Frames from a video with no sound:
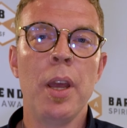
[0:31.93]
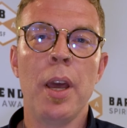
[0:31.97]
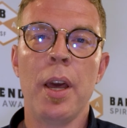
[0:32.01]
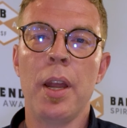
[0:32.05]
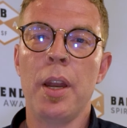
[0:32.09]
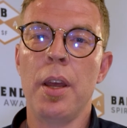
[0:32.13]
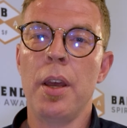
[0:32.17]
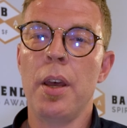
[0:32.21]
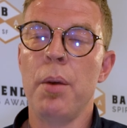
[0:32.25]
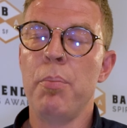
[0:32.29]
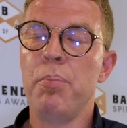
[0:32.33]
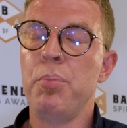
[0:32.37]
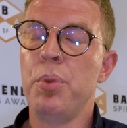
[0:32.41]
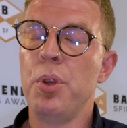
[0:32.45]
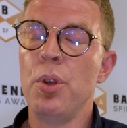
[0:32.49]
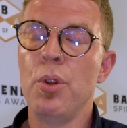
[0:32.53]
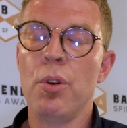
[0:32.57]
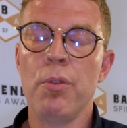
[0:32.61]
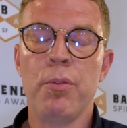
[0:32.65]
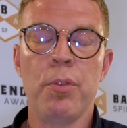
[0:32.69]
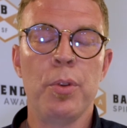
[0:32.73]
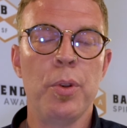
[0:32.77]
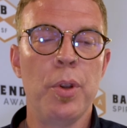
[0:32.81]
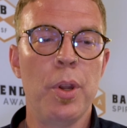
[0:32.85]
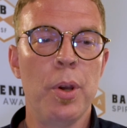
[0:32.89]
Had a
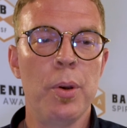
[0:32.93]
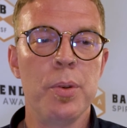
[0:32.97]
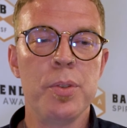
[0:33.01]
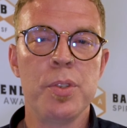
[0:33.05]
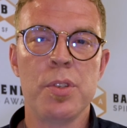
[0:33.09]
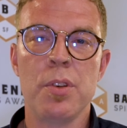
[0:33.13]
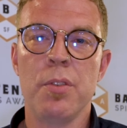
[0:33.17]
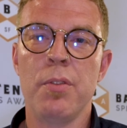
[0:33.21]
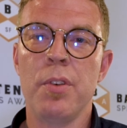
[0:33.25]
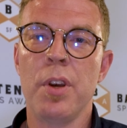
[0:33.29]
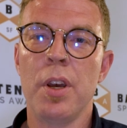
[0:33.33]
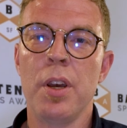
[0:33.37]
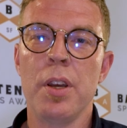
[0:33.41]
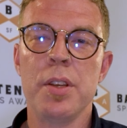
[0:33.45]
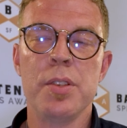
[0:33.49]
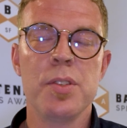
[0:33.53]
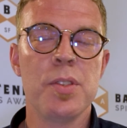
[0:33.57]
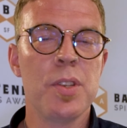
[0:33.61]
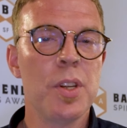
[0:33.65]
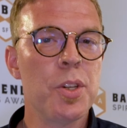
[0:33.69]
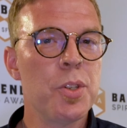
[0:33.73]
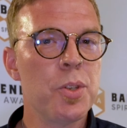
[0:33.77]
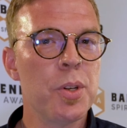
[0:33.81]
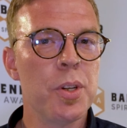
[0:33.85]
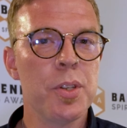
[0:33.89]
beautiful notes of uh,
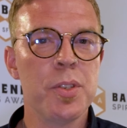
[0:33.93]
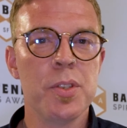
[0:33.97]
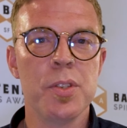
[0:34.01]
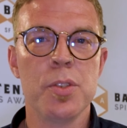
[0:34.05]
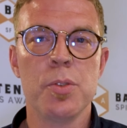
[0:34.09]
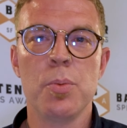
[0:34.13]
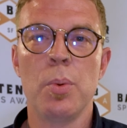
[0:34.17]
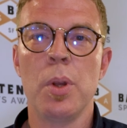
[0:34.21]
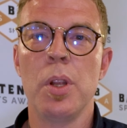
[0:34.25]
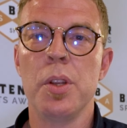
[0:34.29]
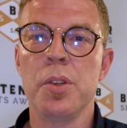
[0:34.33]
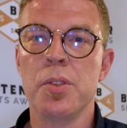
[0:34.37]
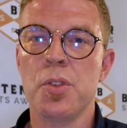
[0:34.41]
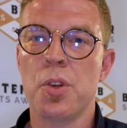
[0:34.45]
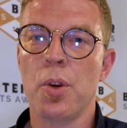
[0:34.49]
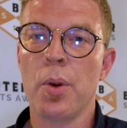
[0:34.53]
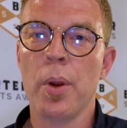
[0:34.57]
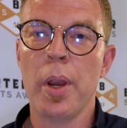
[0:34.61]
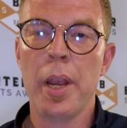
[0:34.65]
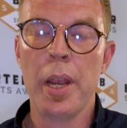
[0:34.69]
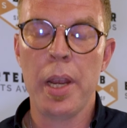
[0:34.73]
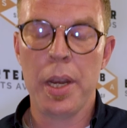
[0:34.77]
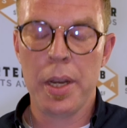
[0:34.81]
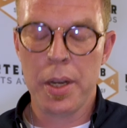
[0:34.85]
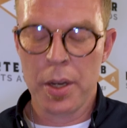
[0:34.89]
citrus as well as
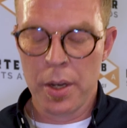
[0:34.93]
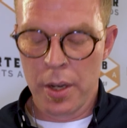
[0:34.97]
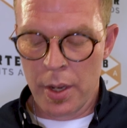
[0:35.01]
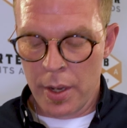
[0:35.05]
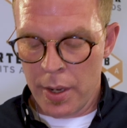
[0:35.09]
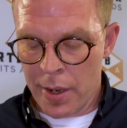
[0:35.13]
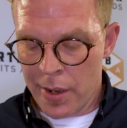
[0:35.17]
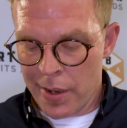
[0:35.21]
grain.